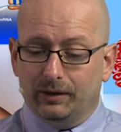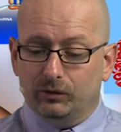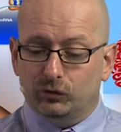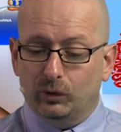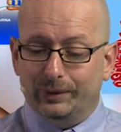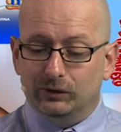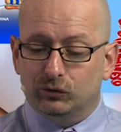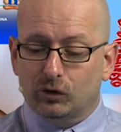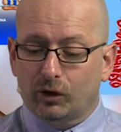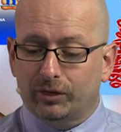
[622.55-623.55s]
so that we can
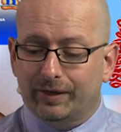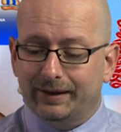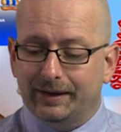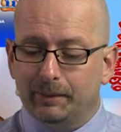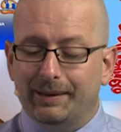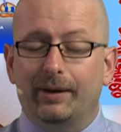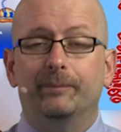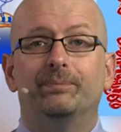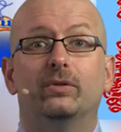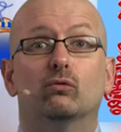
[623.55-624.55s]
start thinking about
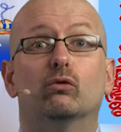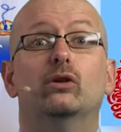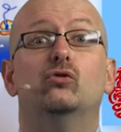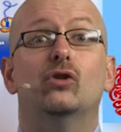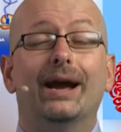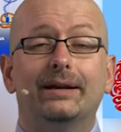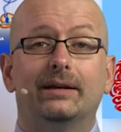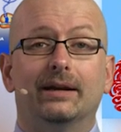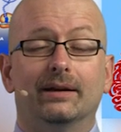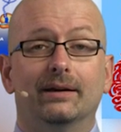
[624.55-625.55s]

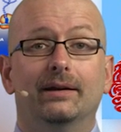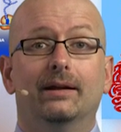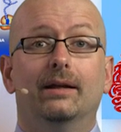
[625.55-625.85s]
rejecting